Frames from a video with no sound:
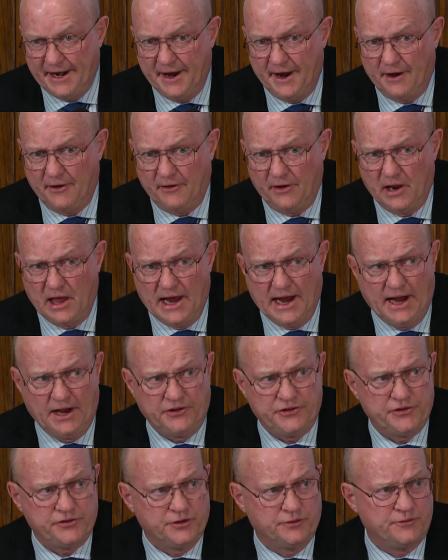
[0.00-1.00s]

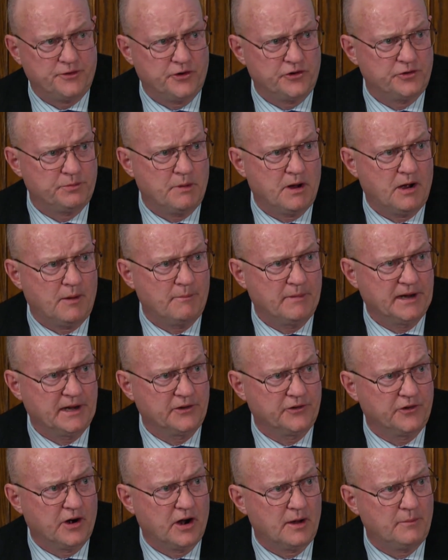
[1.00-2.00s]
outlasts the first bomb being
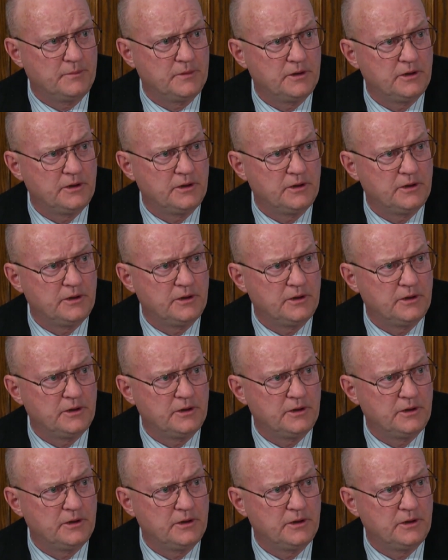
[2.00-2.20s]
dropped.